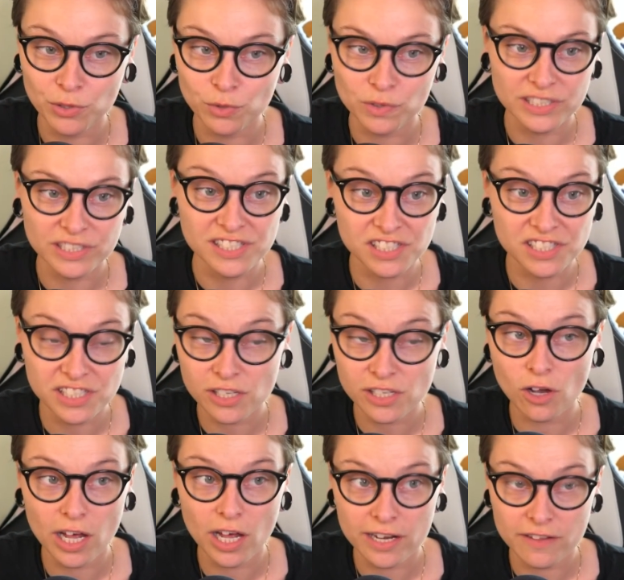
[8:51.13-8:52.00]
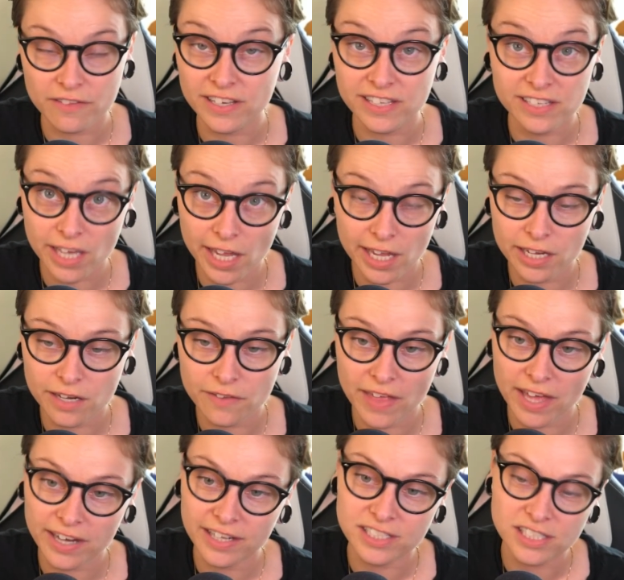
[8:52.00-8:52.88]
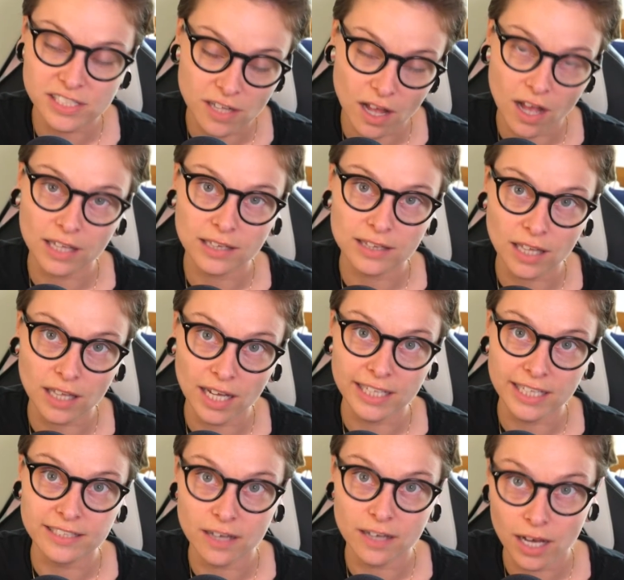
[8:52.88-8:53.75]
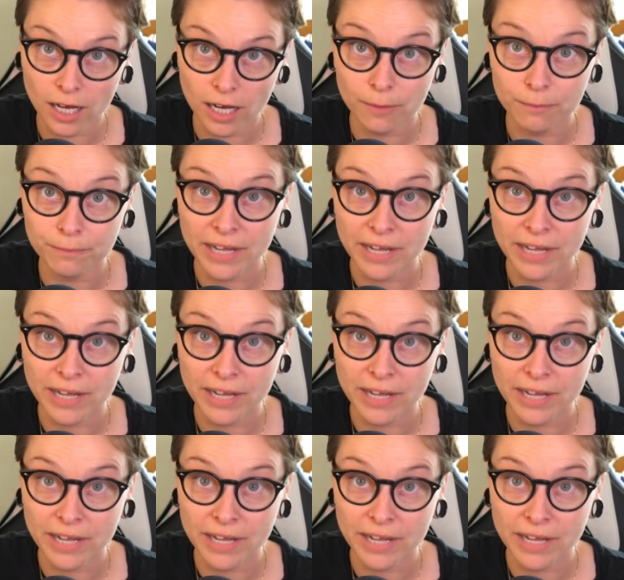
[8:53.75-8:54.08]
you can see out of the gate that it's not lined up.